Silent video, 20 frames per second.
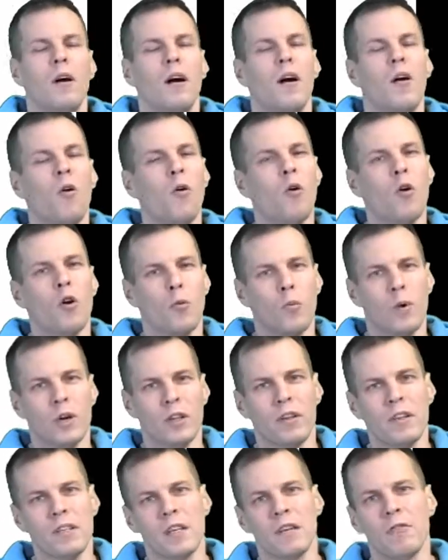or whether
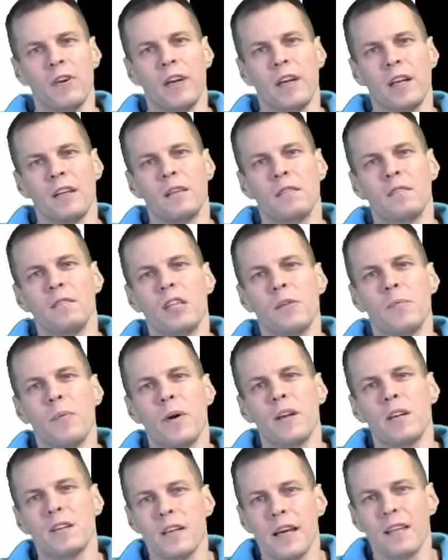it's a greeting,
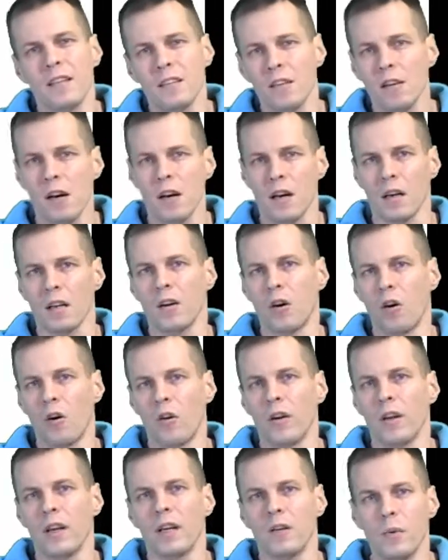depends entirely
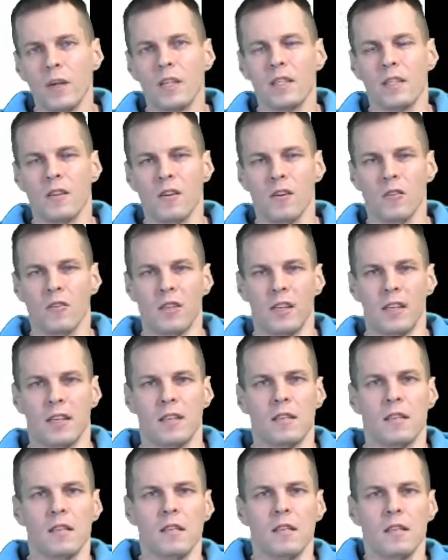on in which context
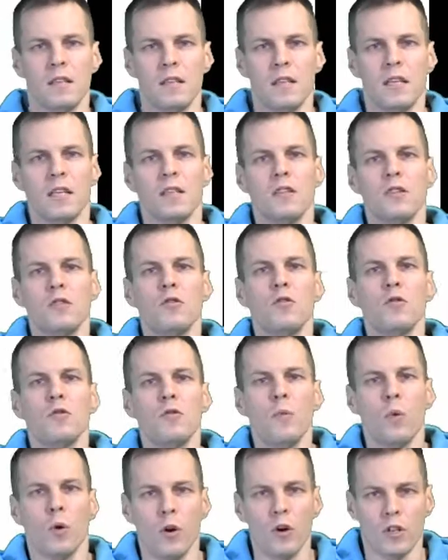these two
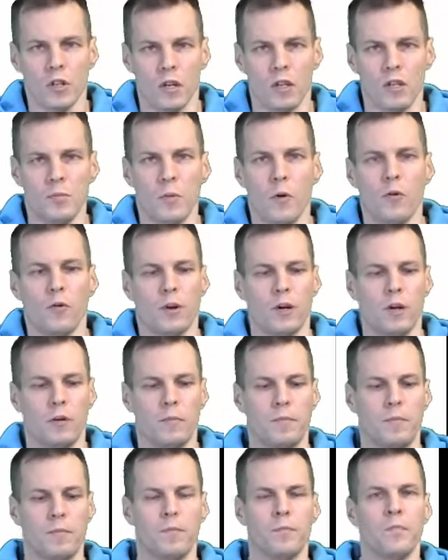words are spoken.
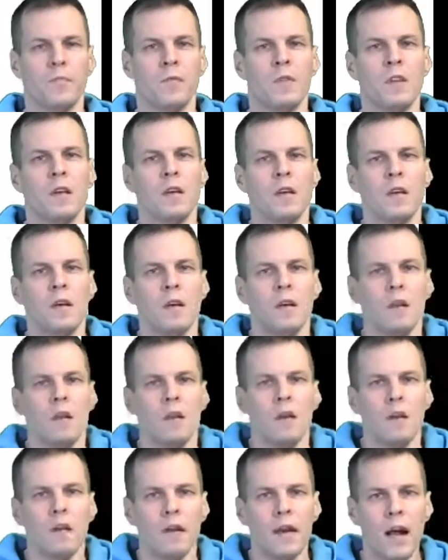
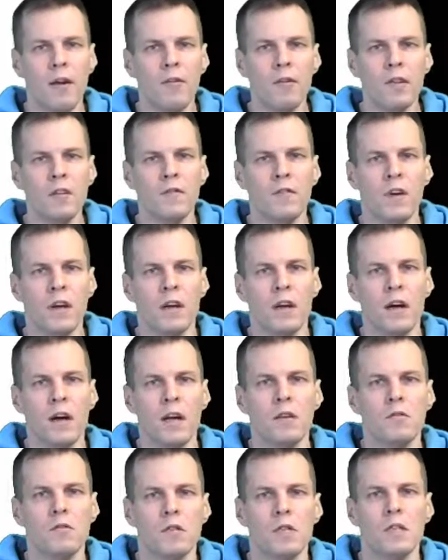Narrative
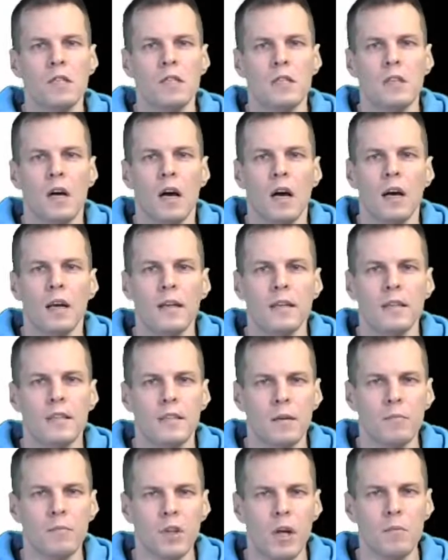analysis is
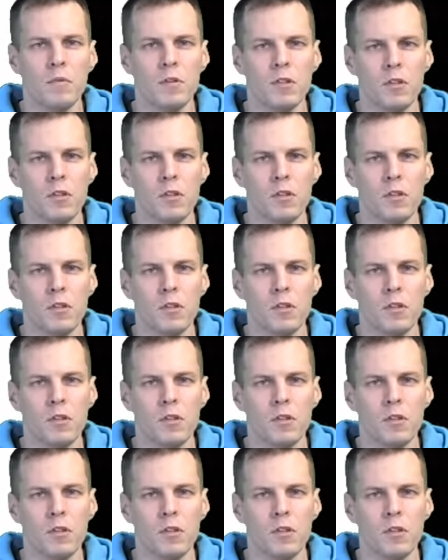sometimes